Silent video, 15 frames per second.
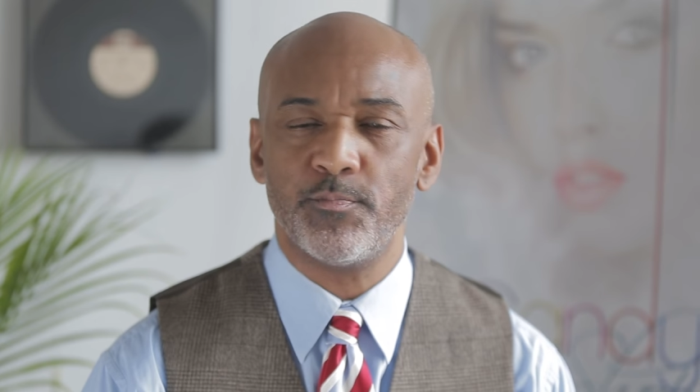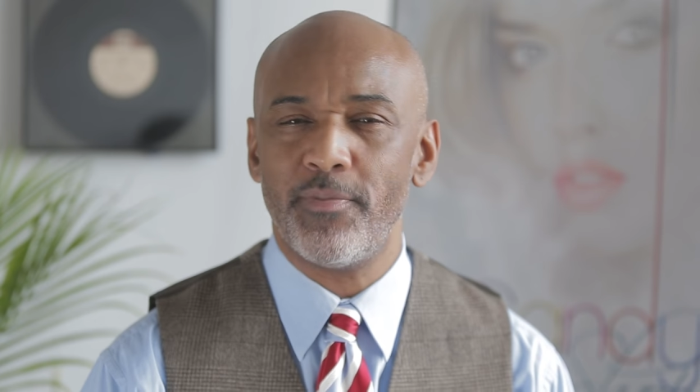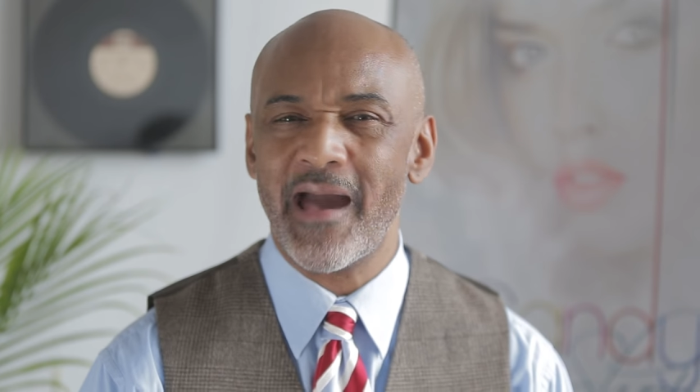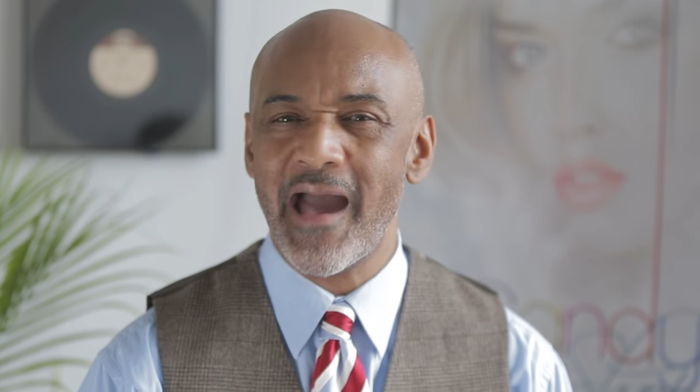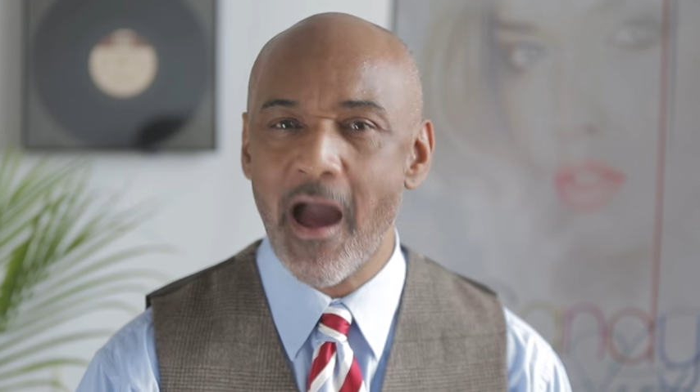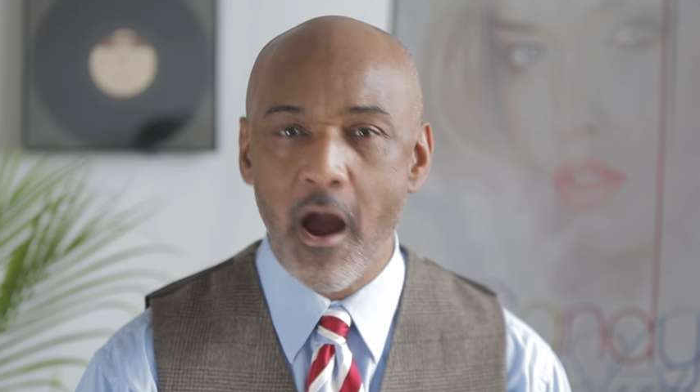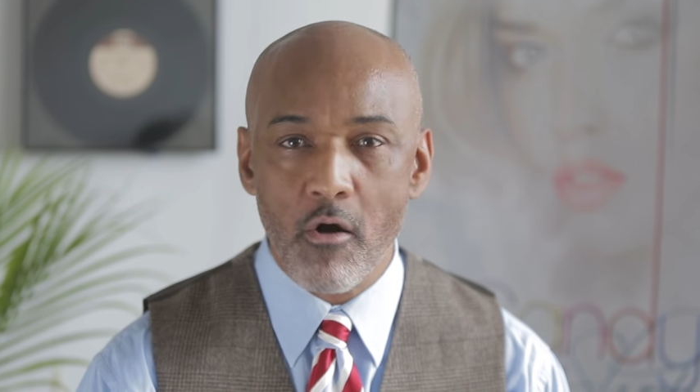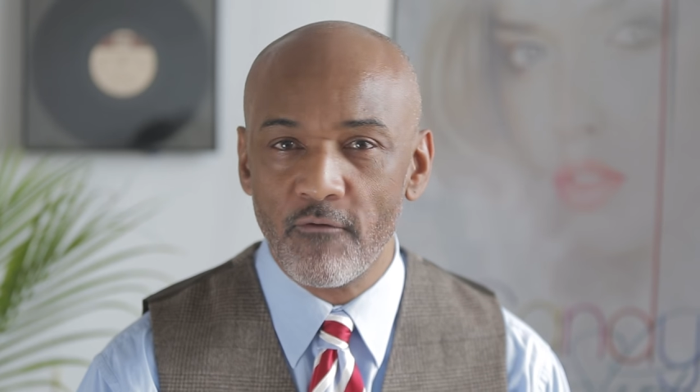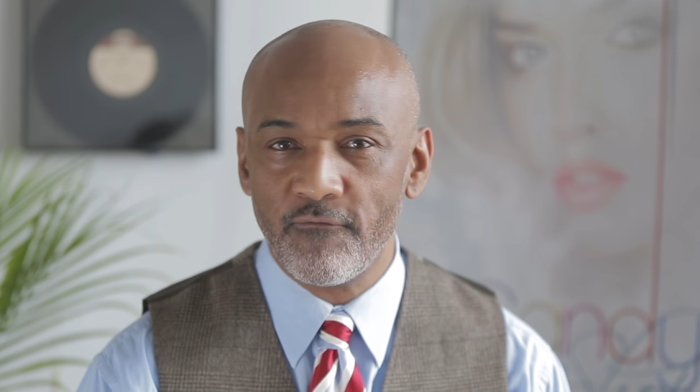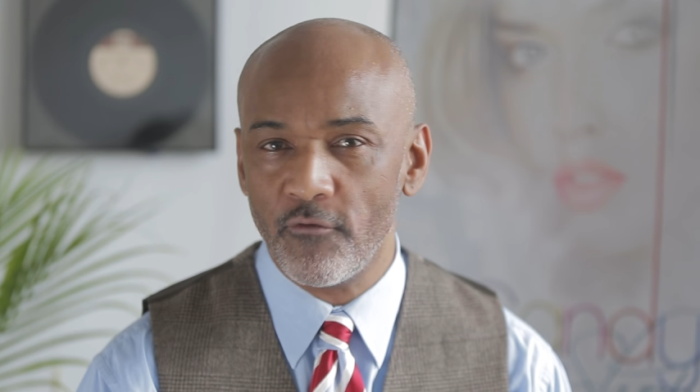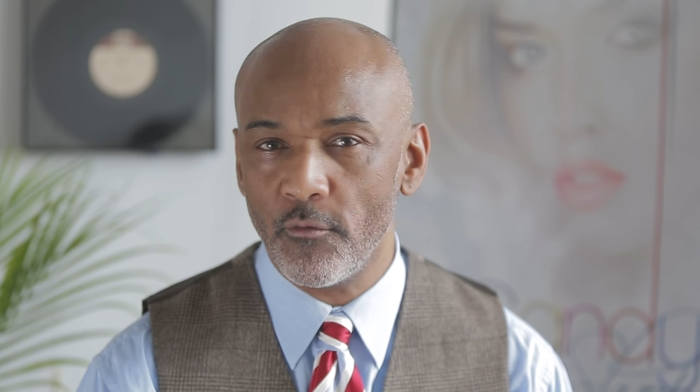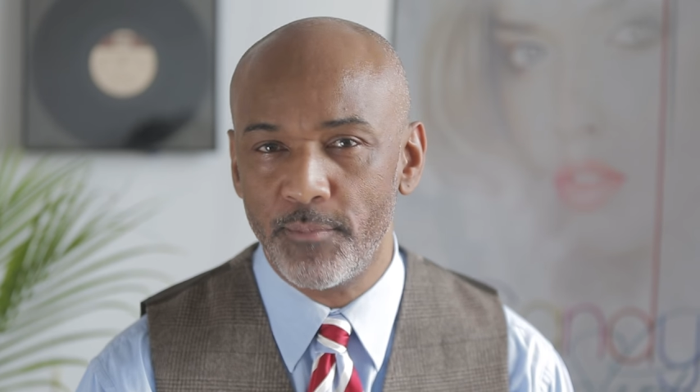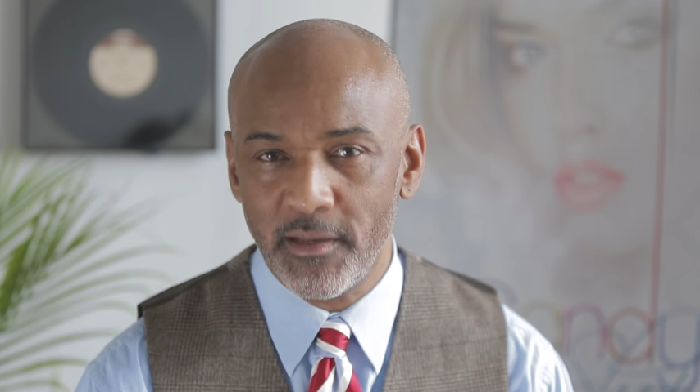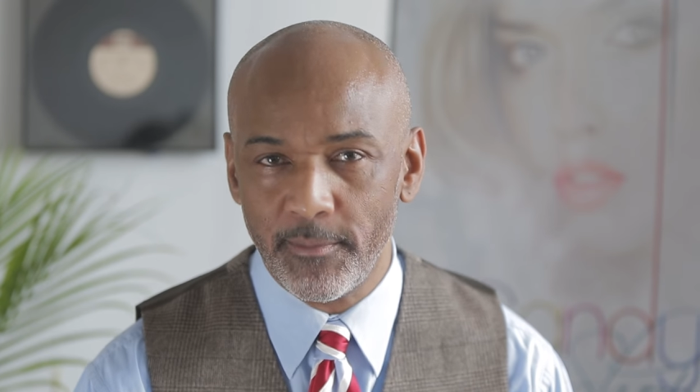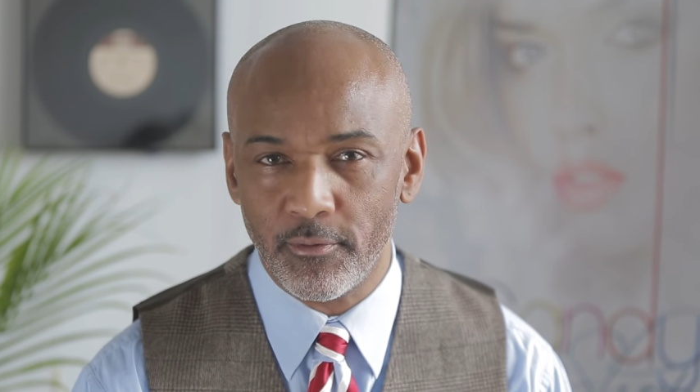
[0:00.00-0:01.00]
powerful
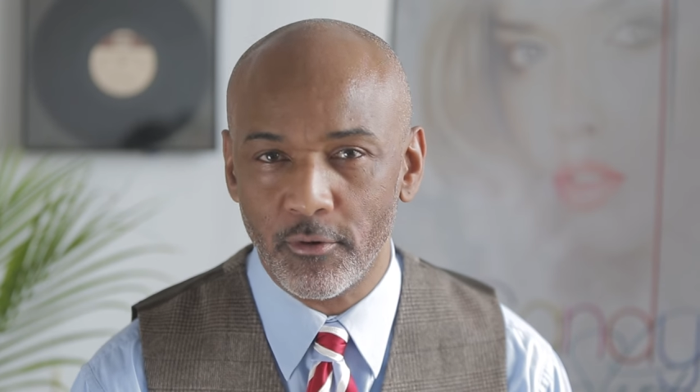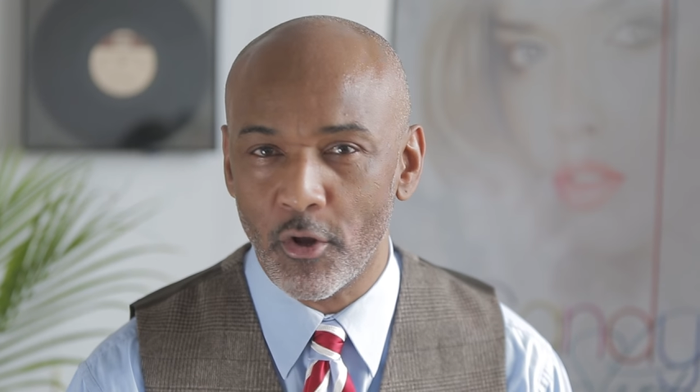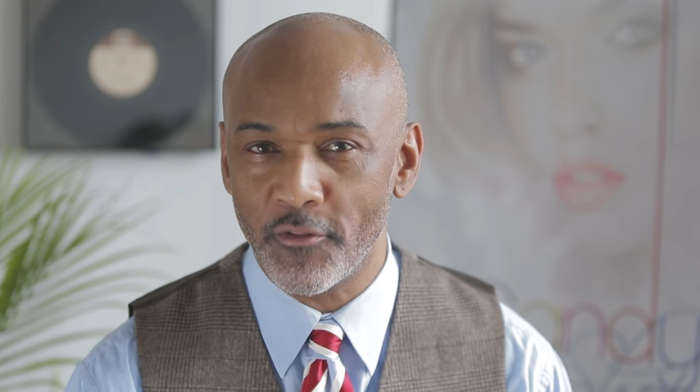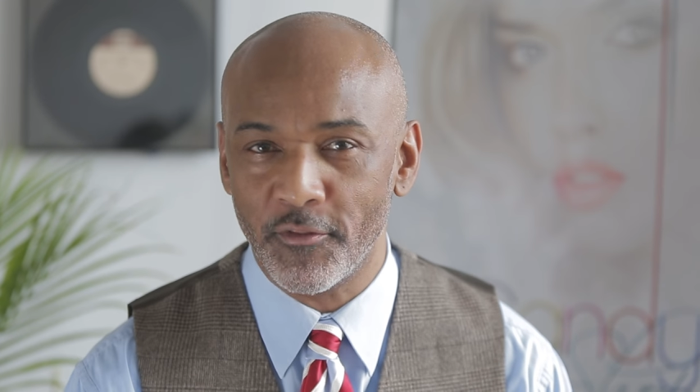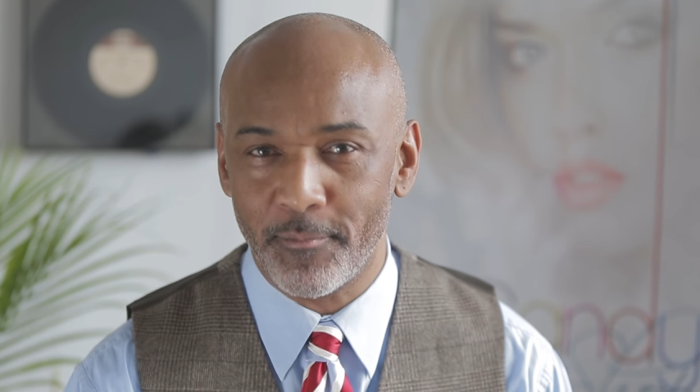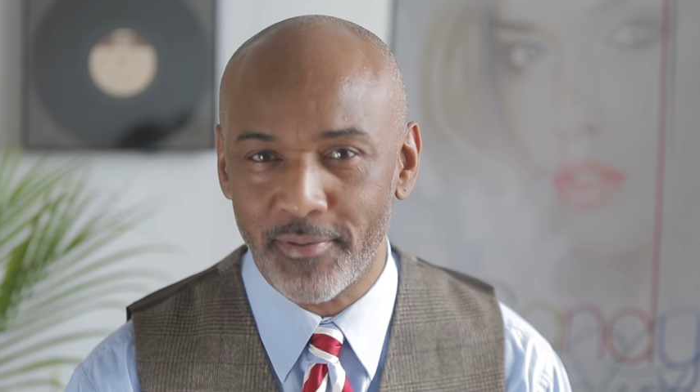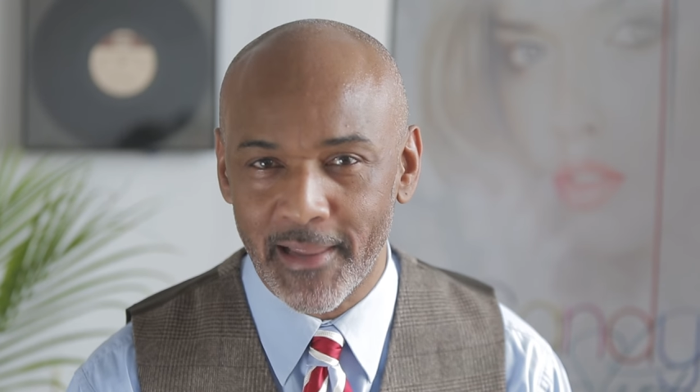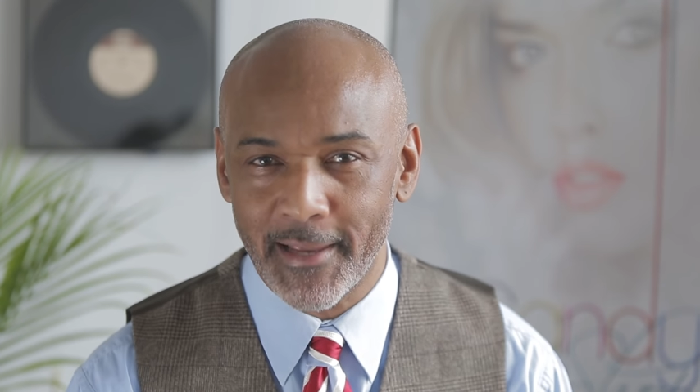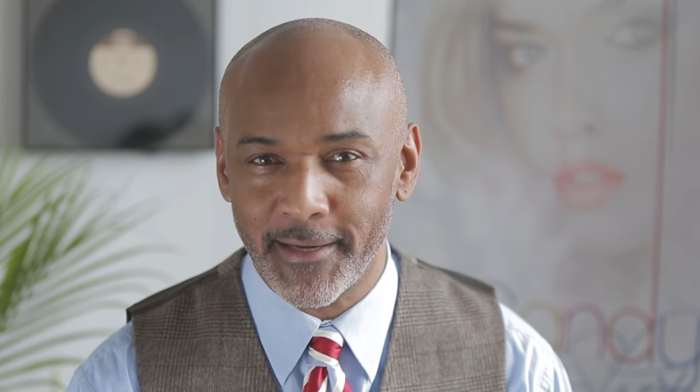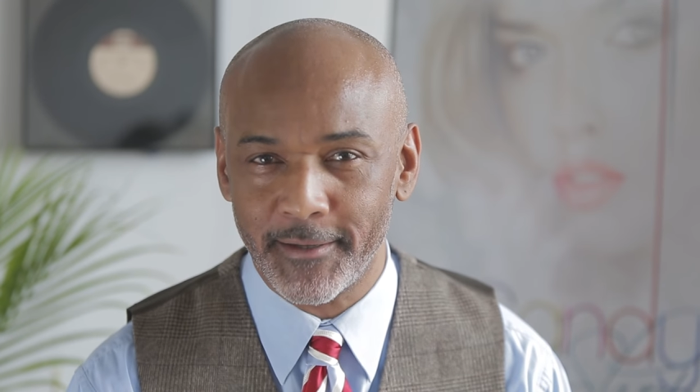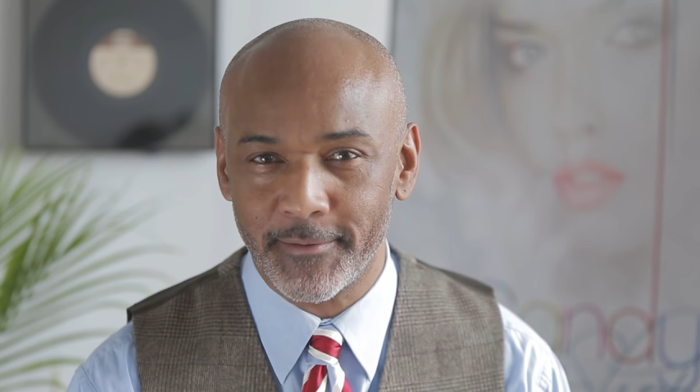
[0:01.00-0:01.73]
people on the planet